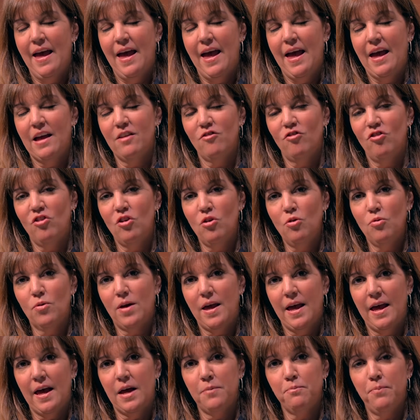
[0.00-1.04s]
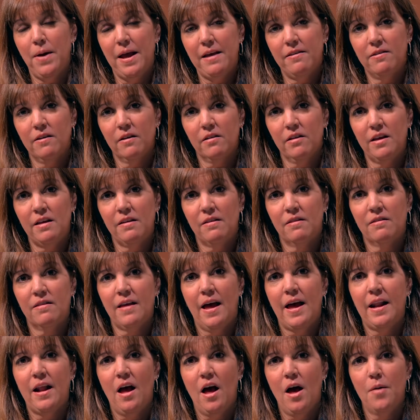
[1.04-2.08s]
and you can basically
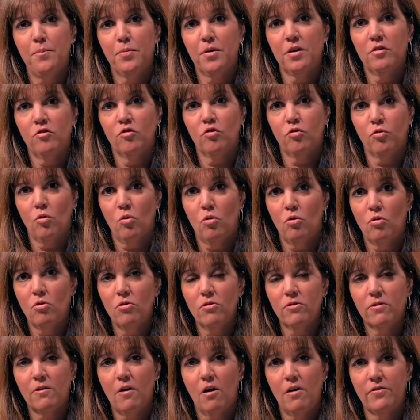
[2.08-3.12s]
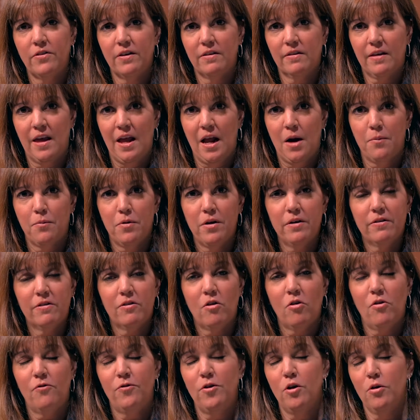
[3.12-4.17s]
set up controls on this camera.
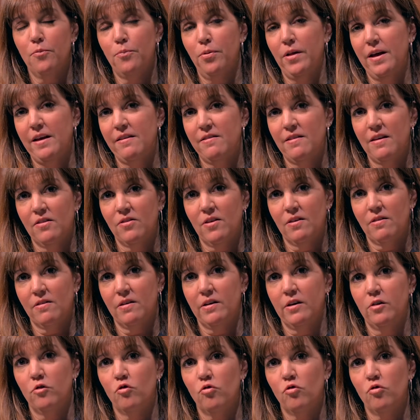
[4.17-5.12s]
So if you're placing this in a